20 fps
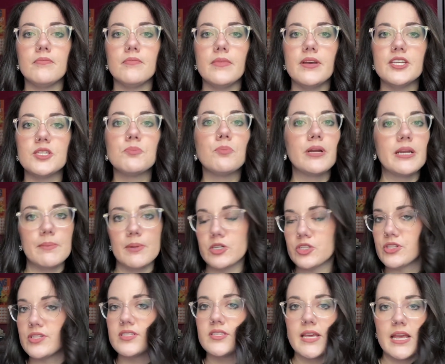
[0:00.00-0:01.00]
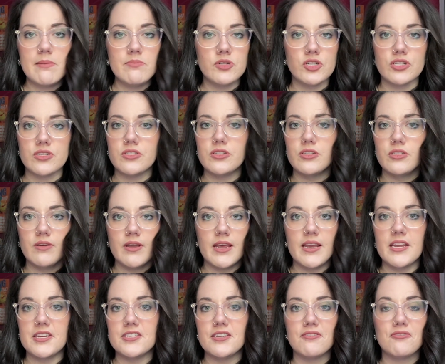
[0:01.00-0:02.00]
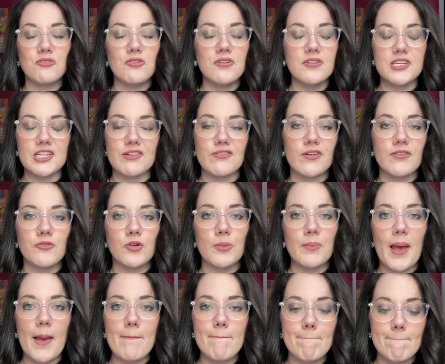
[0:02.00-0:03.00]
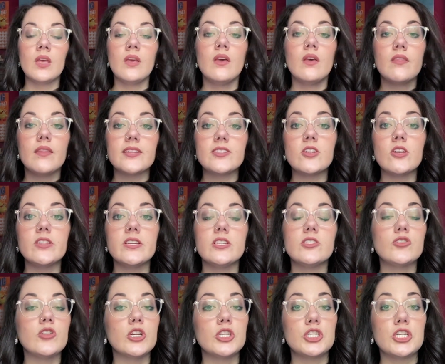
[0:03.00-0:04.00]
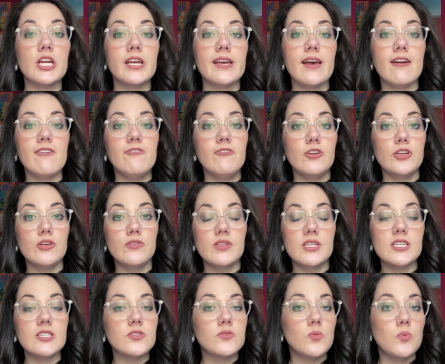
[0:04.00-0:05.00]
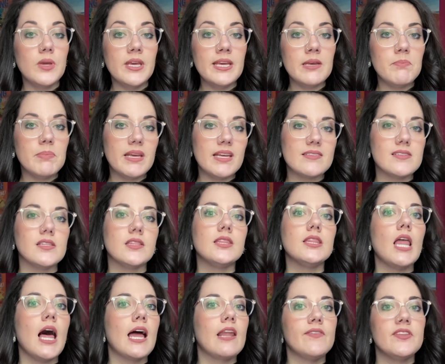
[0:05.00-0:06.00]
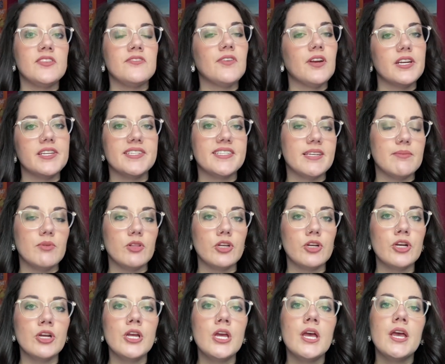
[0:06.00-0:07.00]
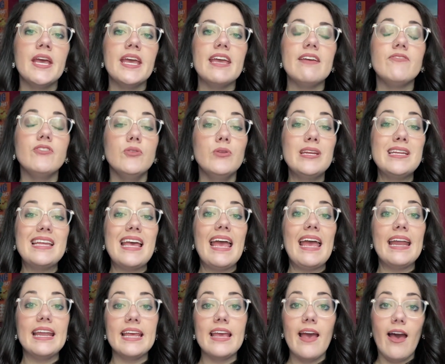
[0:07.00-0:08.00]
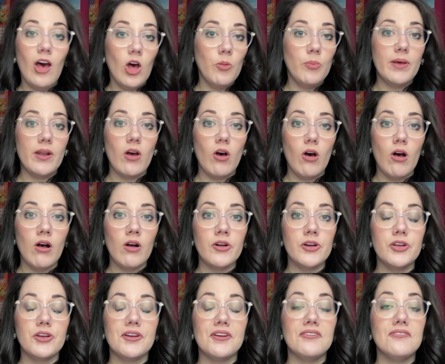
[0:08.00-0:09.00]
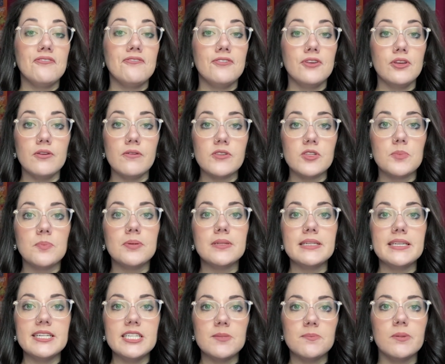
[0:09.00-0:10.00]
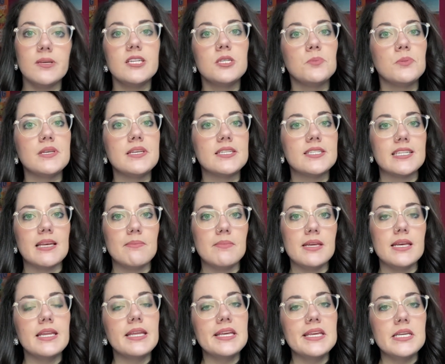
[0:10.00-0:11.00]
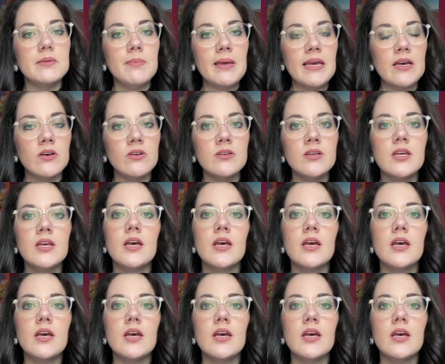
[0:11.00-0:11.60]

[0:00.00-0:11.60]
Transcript: is pretty much the same, just in a different format. That's all the instruction I have for you this week, because a lot of it's very similar. If you need any help at all or you're confused, please send me an email